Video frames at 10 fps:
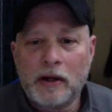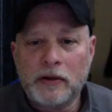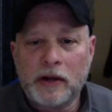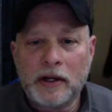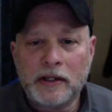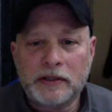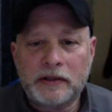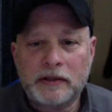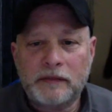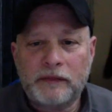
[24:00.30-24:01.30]
got his
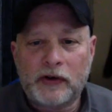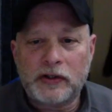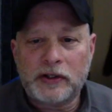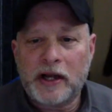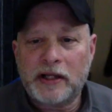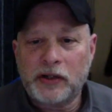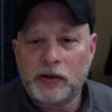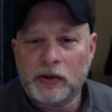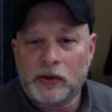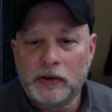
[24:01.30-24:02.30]
first
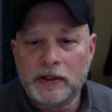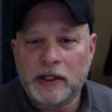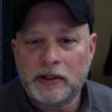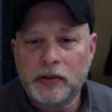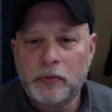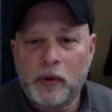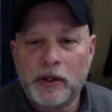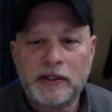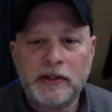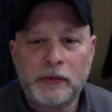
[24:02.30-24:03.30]
NHL goal. He's got 2
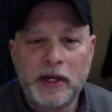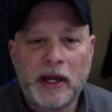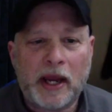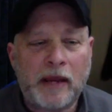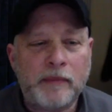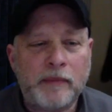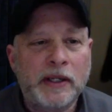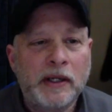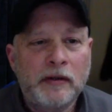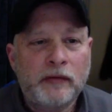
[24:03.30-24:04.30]
points in 3
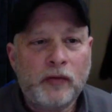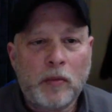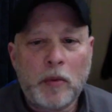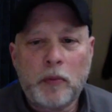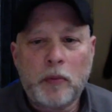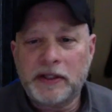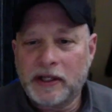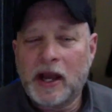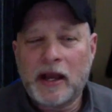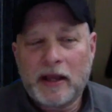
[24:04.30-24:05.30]
games. Former
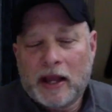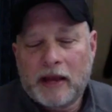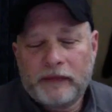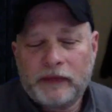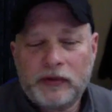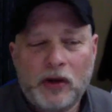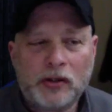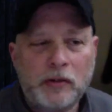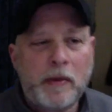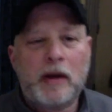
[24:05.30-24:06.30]
Princeton guy. I
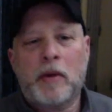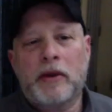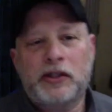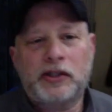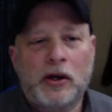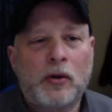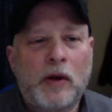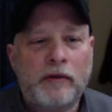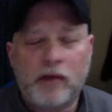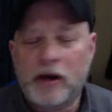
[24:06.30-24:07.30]
talked to him about him on the
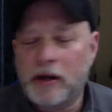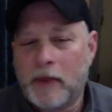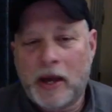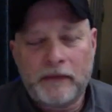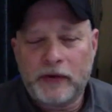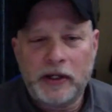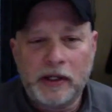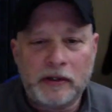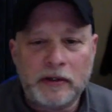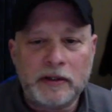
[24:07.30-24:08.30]
show. I've written about him for
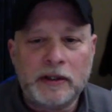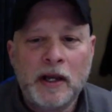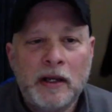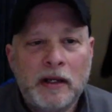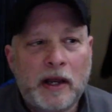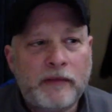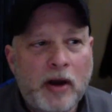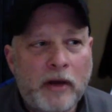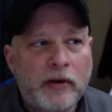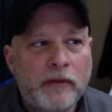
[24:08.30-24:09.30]
years. I've
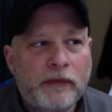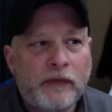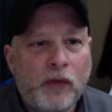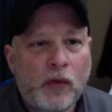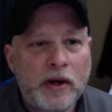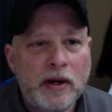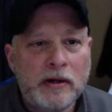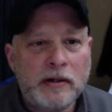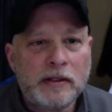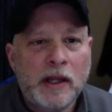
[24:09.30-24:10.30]
covered him for 4
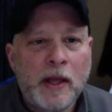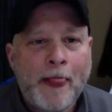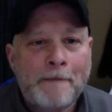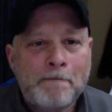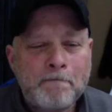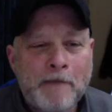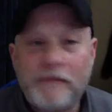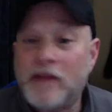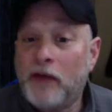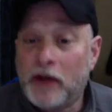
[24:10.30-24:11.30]
years.
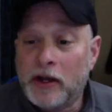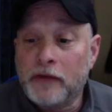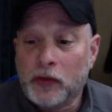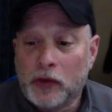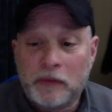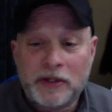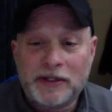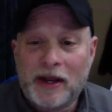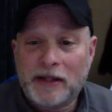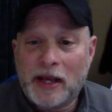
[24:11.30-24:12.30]
I've never interviewed him because a
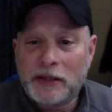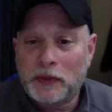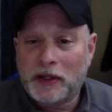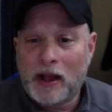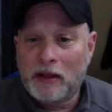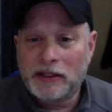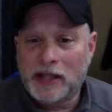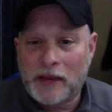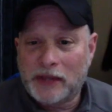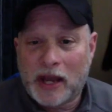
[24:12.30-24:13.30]
lot of times with the college
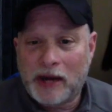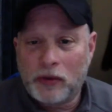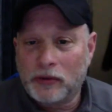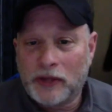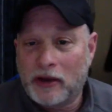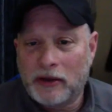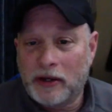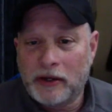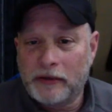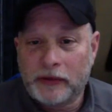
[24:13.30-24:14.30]
games, I don't go down and
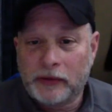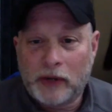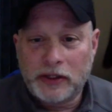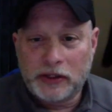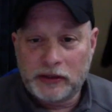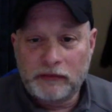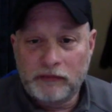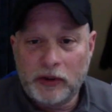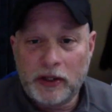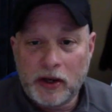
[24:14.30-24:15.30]
interview. I just
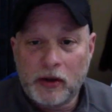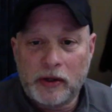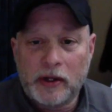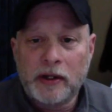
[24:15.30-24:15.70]
really go to